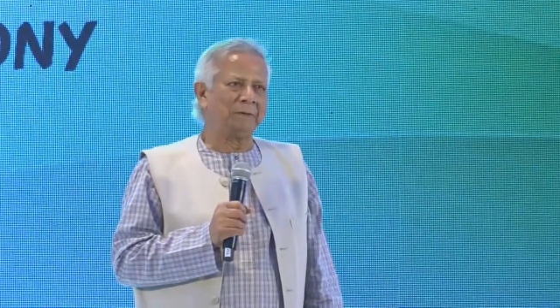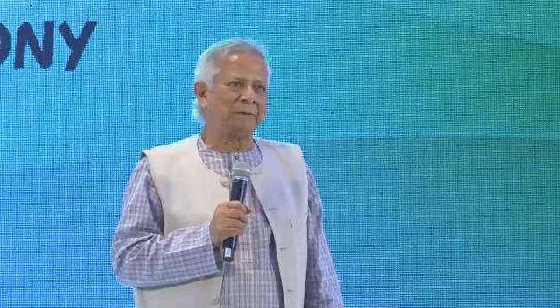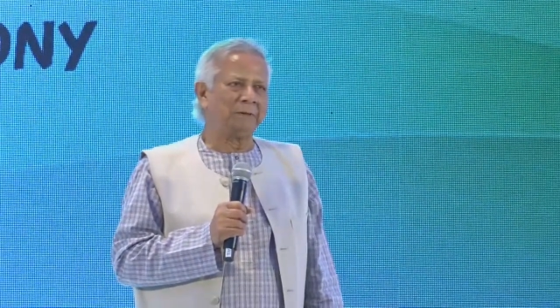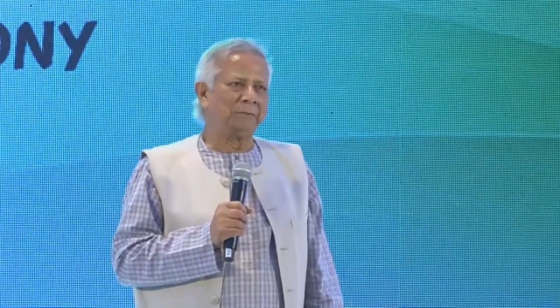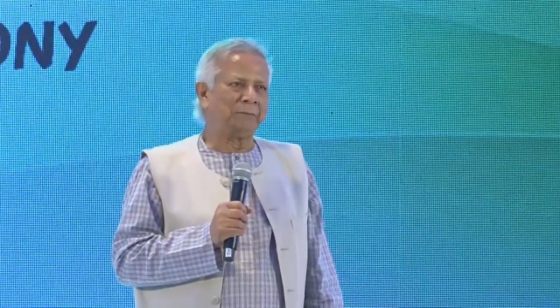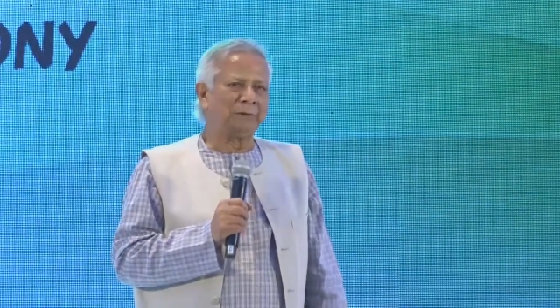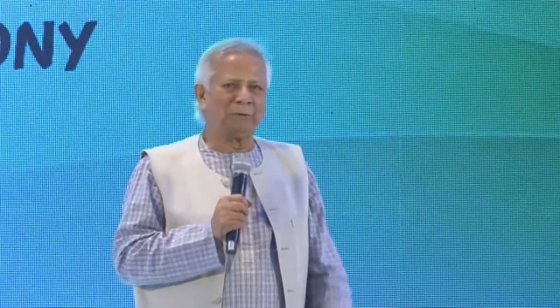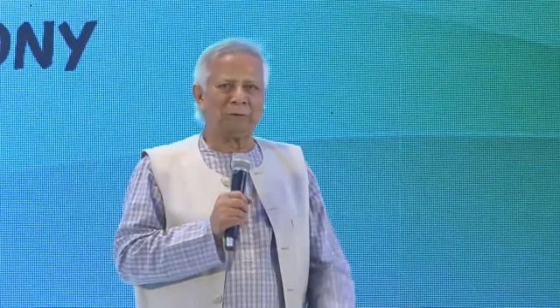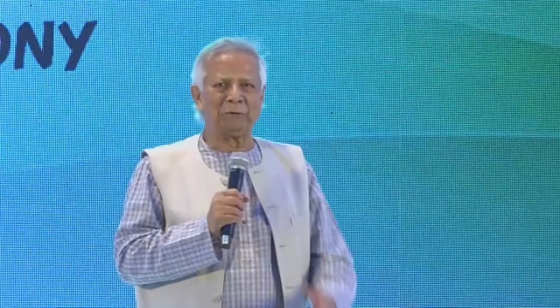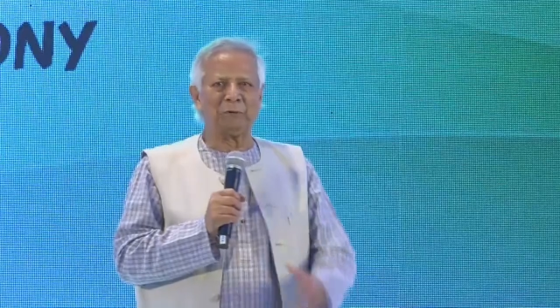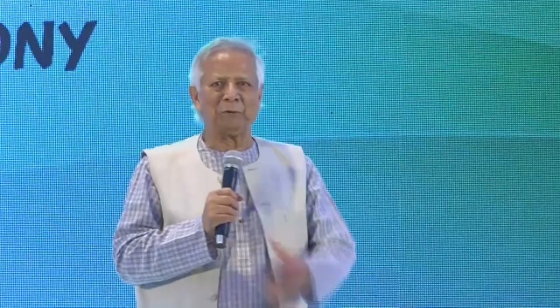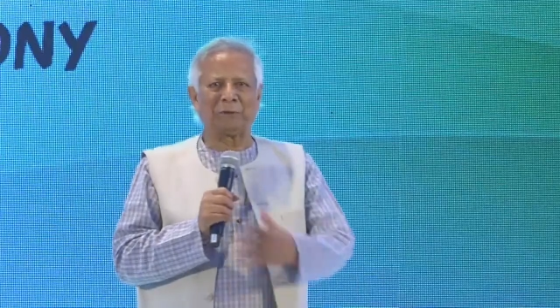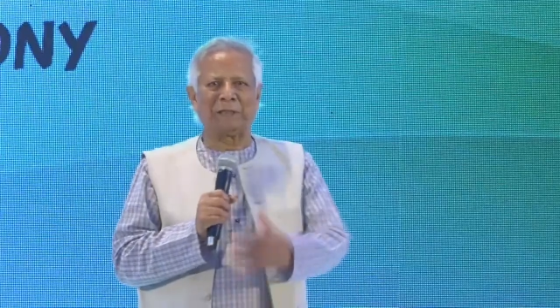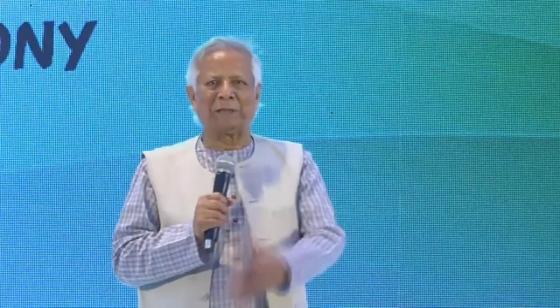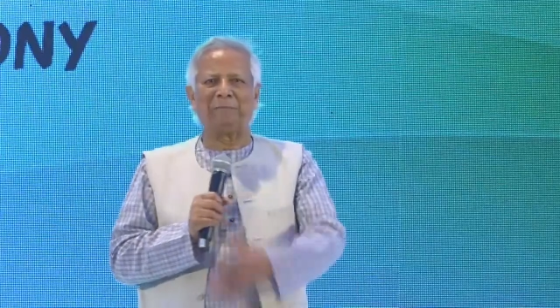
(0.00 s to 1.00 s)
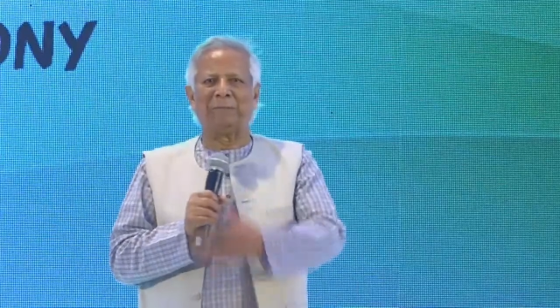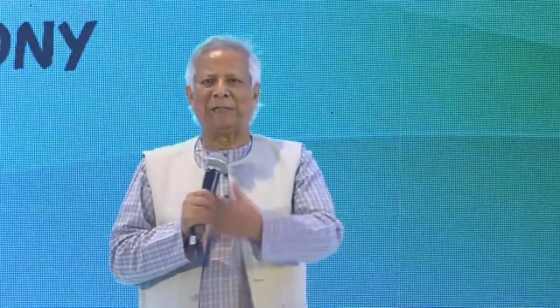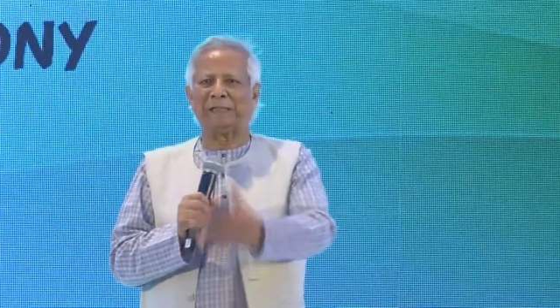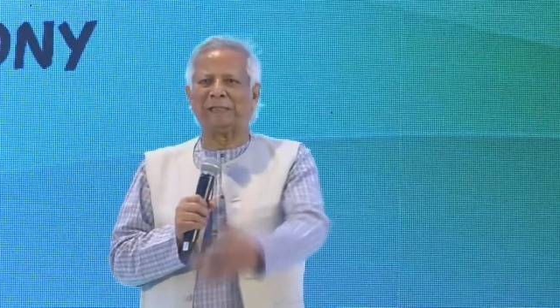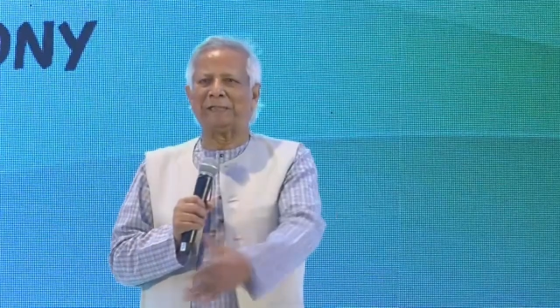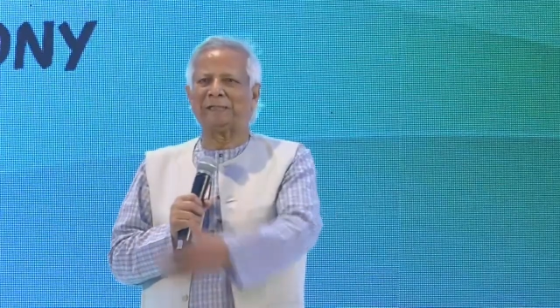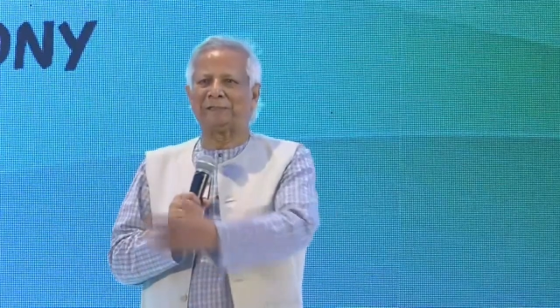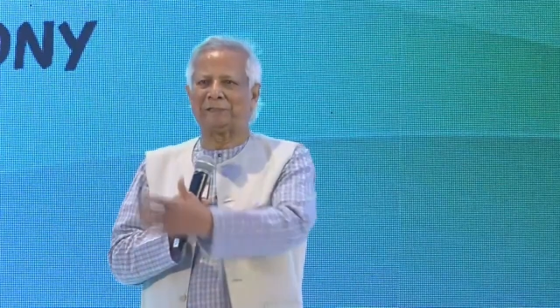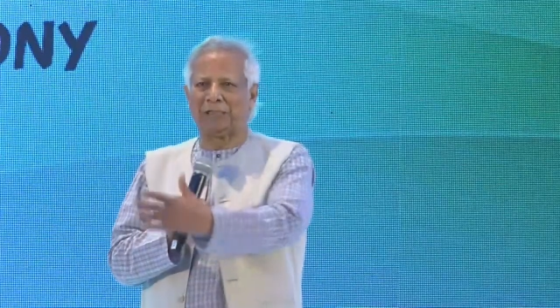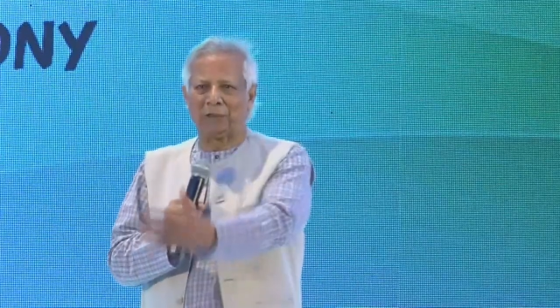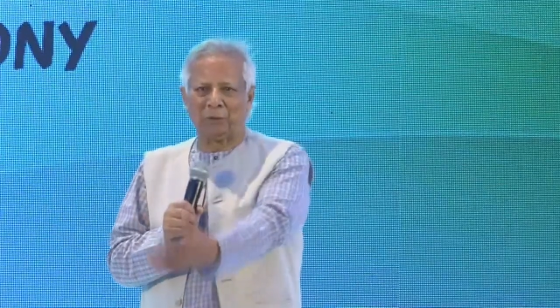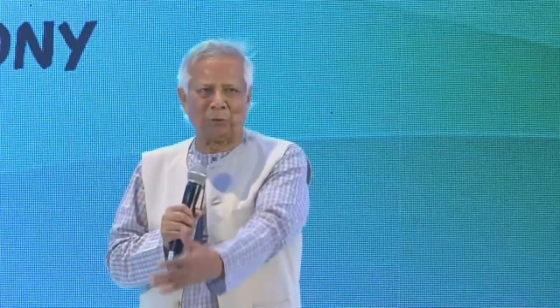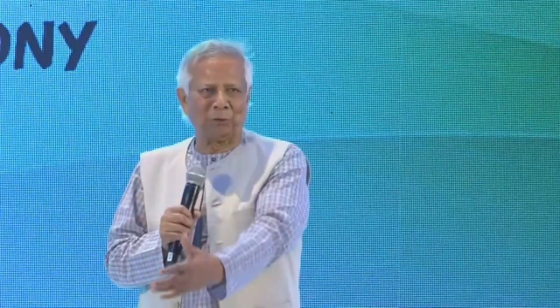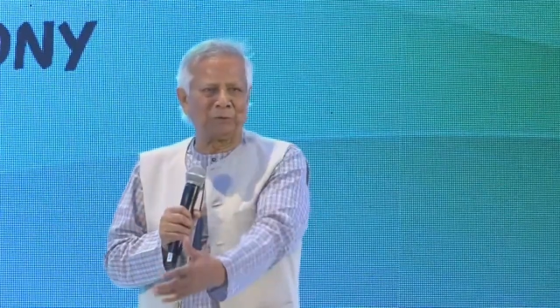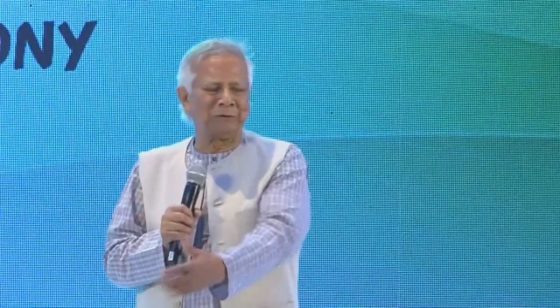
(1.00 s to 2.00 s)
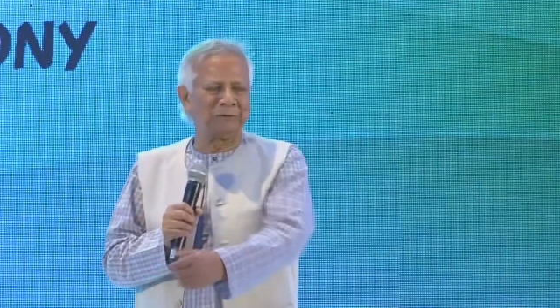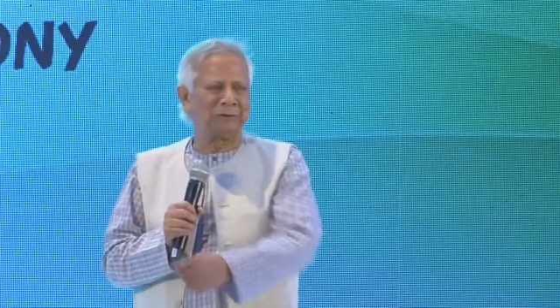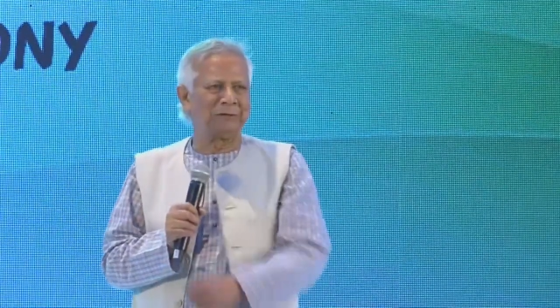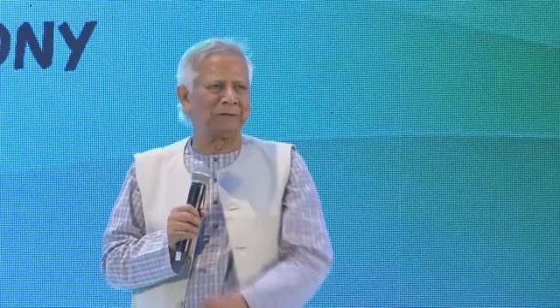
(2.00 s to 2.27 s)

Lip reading: we don't look at Bangladesh alone.